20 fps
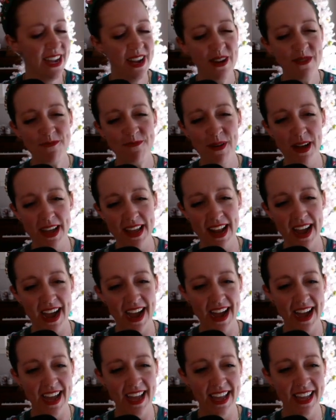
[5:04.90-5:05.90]
but
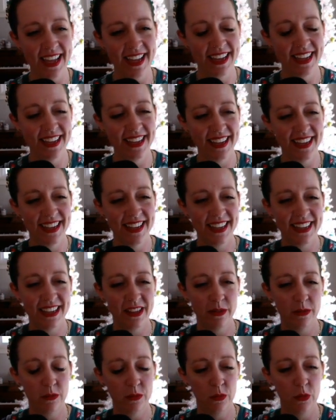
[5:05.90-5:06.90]
I
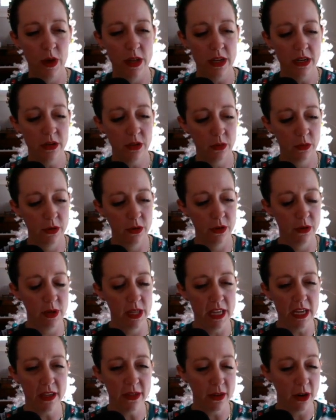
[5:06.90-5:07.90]
went through
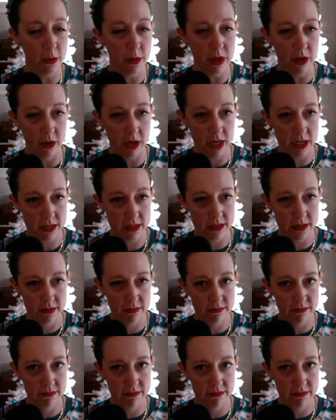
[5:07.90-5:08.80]
Geek Therapeutics